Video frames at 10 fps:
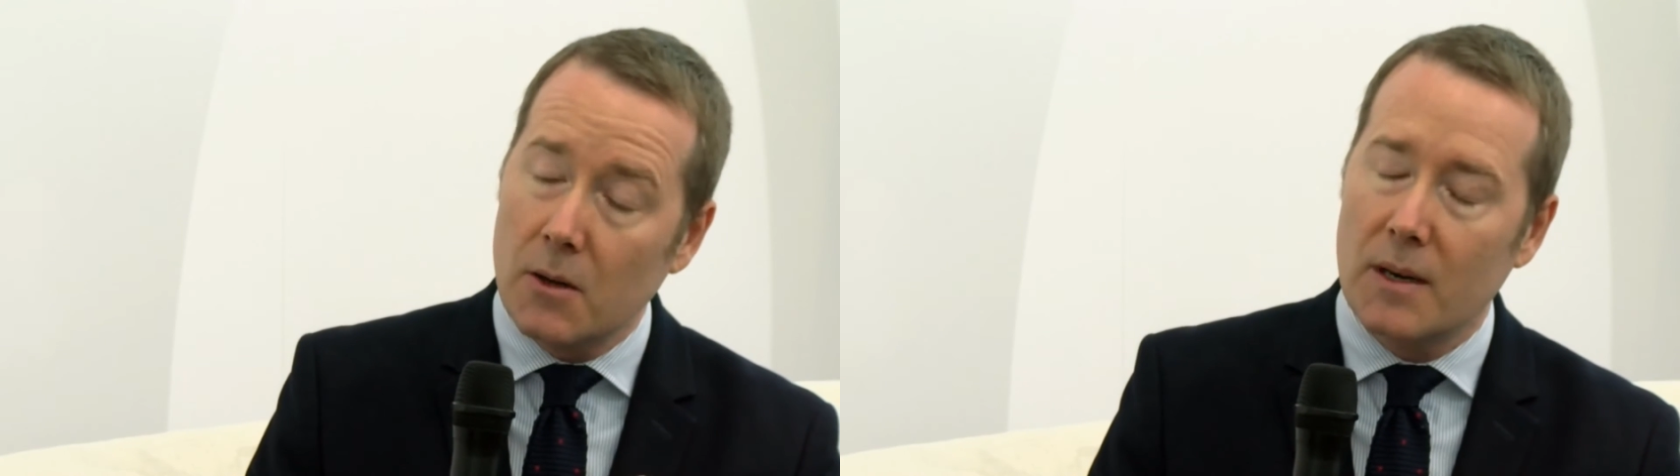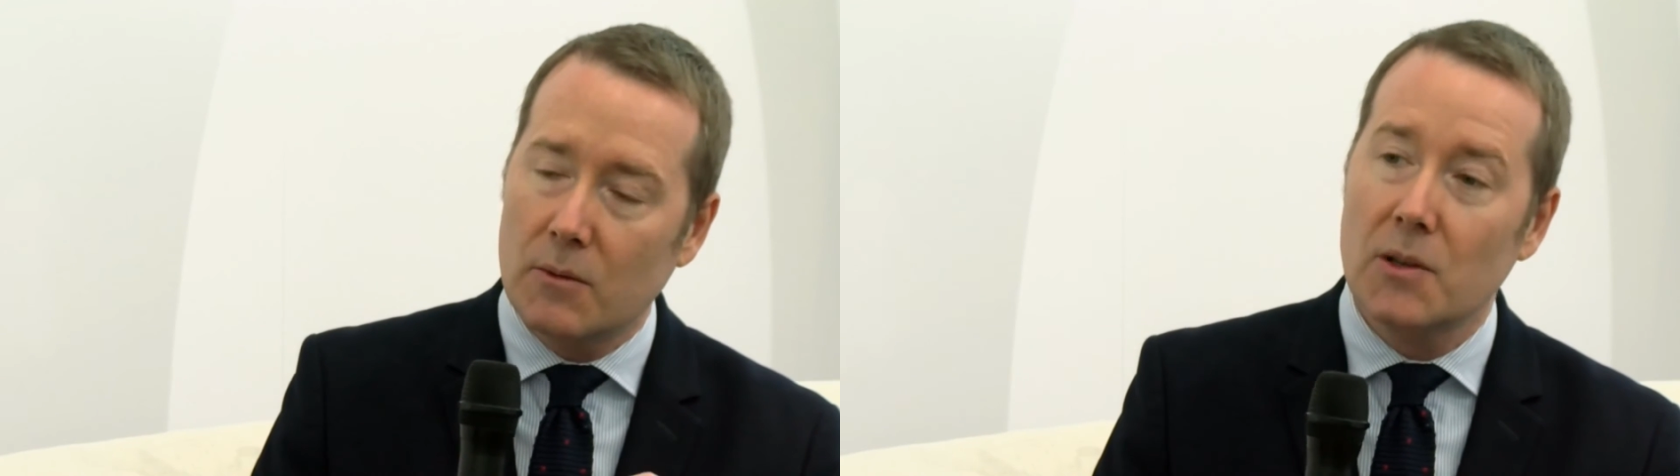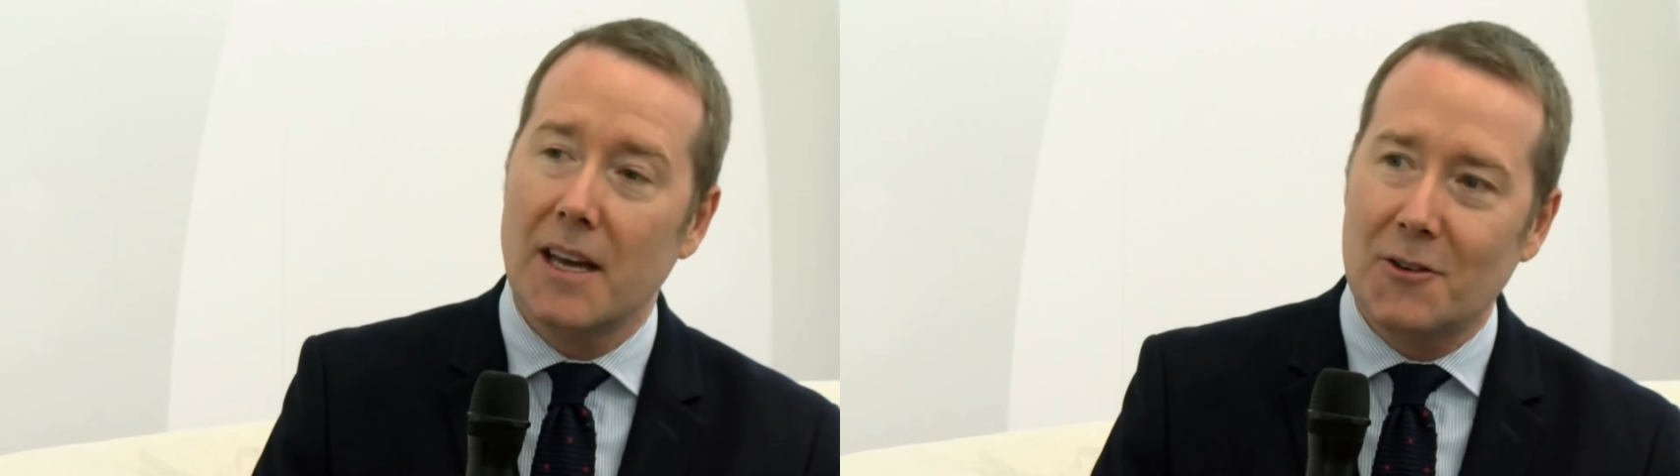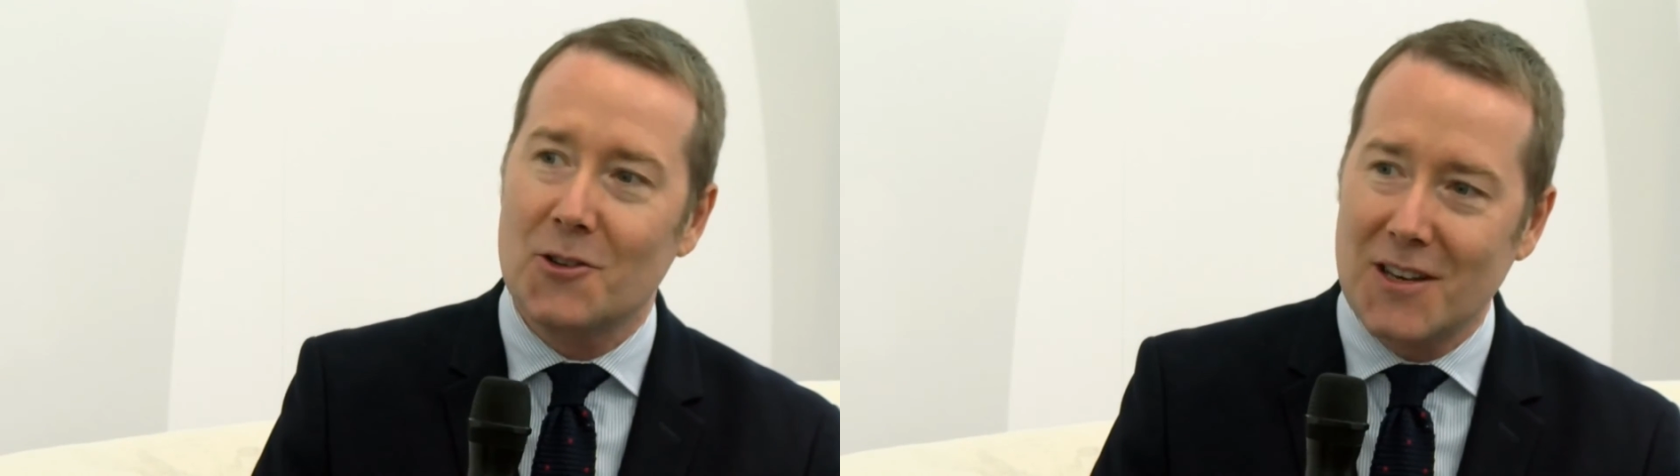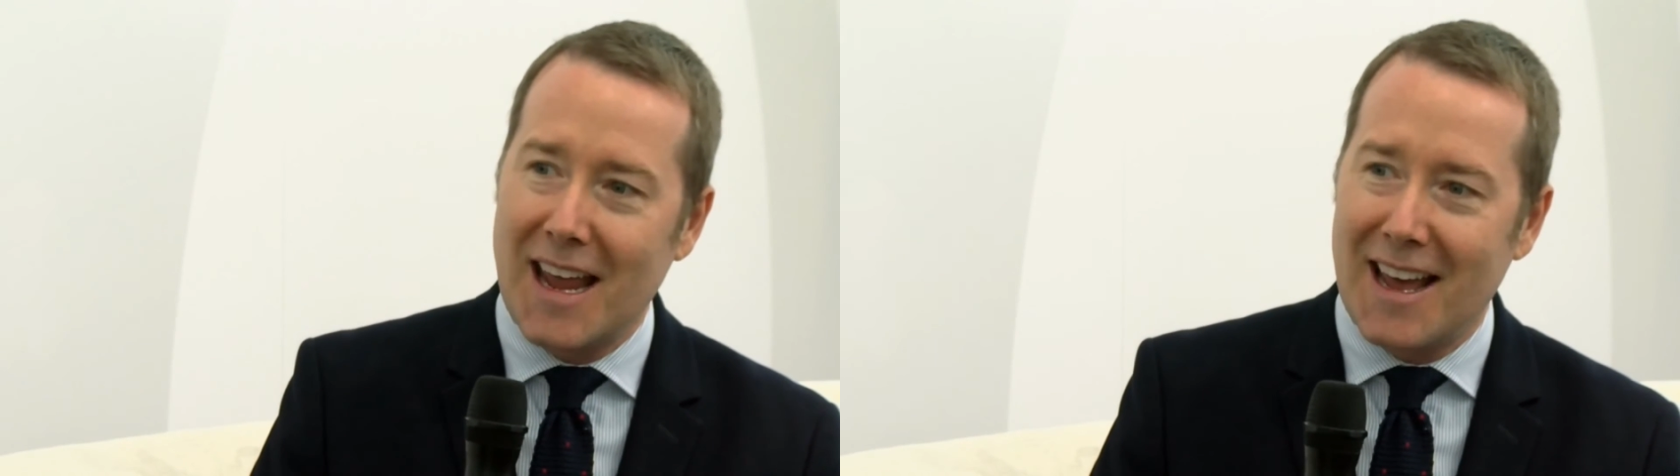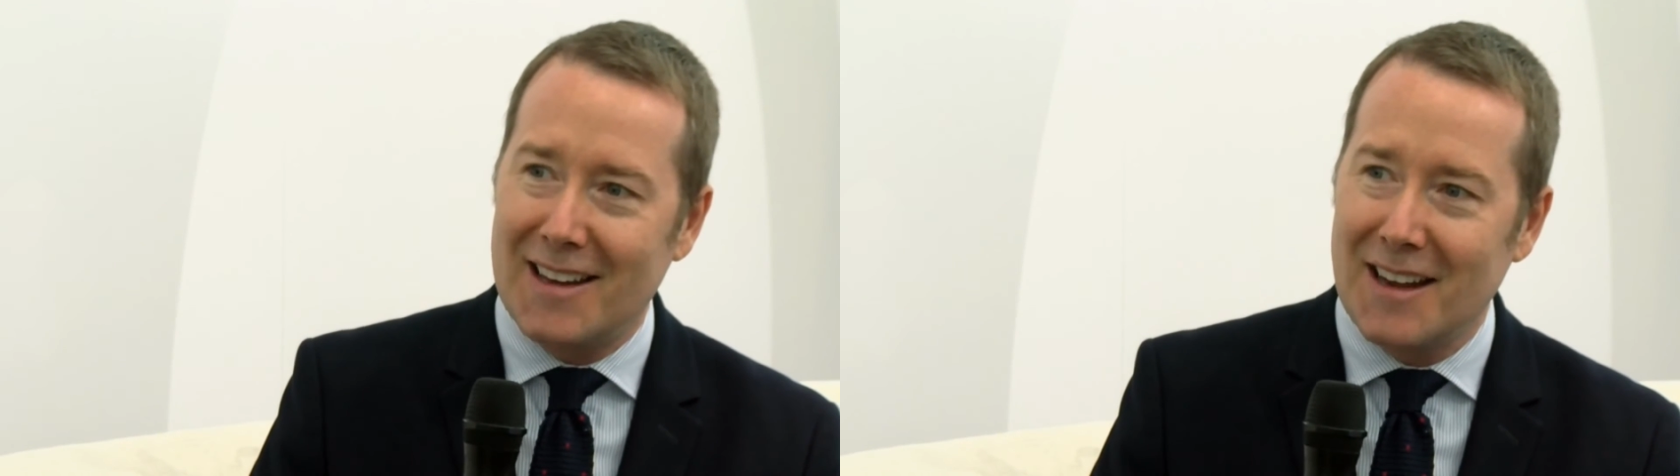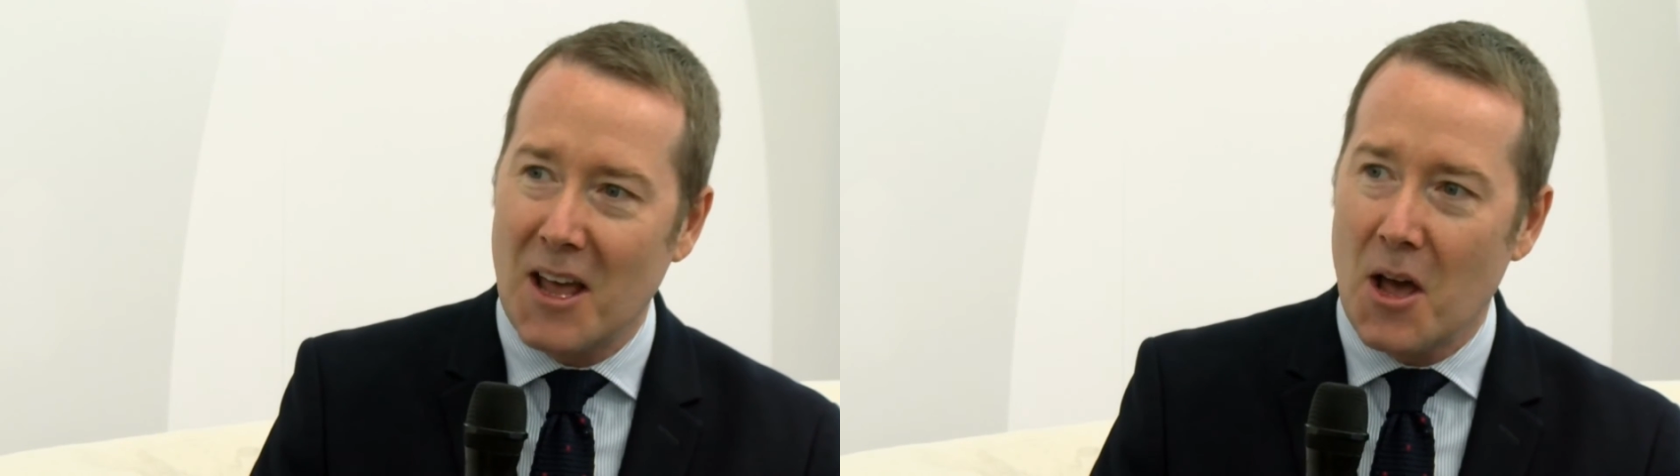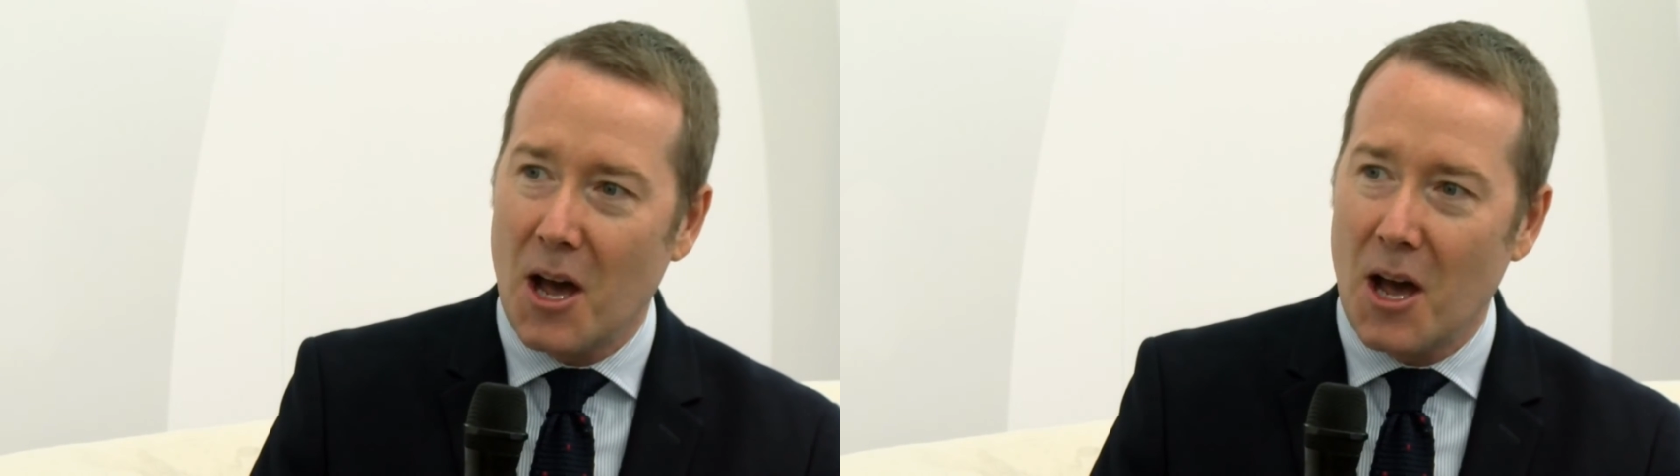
we really understand